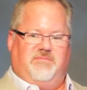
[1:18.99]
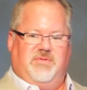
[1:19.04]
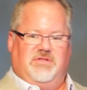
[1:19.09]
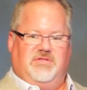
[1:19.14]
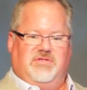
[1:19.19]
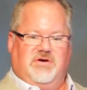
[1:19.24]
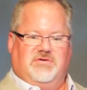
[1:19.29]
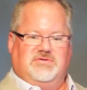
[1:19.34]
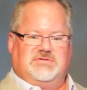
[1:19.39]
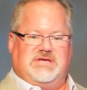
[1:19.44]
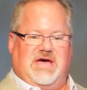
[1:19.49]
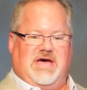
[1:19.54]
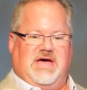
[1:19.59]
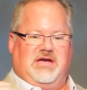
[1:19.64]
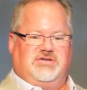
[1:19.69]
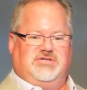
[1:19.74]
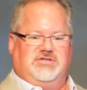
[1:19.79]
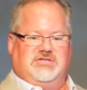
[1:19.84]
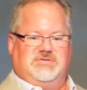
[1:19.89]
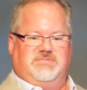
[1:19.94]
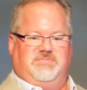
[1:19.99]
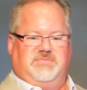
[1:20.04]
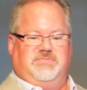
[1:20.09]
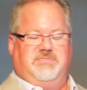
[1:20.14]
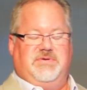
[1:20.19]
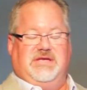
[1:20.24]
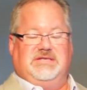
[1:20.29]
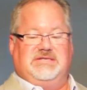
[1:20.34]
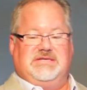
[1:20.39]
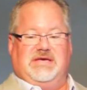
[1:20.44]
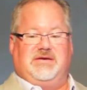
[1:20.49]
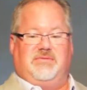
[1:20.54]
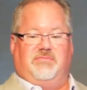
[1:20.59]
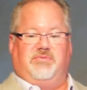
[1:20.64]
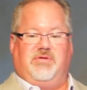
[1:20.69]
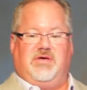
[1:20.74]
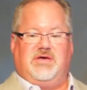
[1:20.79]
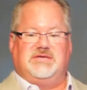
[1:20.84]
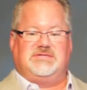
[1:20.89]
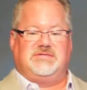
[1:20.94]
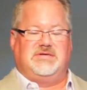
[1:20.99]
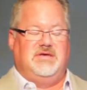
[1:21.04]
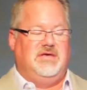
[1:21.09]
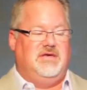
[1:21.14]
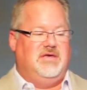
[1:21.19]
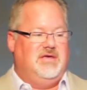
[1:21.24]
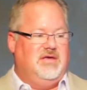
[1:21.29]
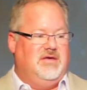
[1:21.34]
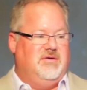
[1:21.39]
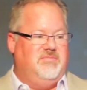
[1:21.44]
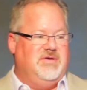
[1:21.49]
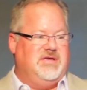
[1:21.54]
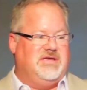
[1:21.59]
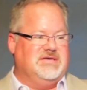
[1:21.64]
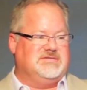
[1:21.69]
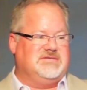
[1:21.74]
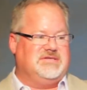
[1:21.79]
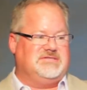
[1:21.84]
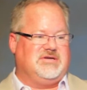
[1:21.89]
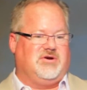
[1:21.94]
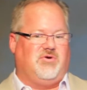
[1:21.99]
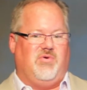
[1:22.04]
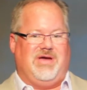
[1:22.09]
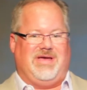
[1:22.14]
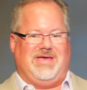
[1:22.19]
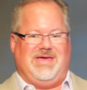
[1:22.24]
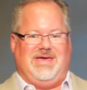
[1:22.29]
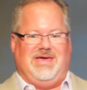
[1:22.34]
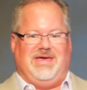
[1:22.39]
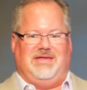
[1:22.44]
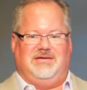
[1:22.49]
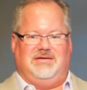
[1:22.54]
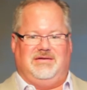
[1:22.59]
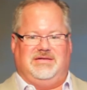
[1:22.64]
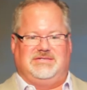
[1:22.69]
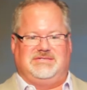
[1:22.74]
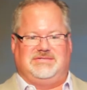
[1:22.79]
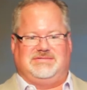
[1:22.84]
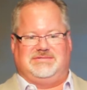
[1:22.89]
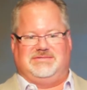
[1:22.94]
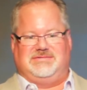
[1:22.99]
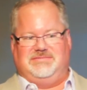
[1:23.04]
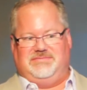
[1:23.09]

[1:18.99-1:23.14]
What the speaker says: but those actions being taken place because it's a quick hit. It's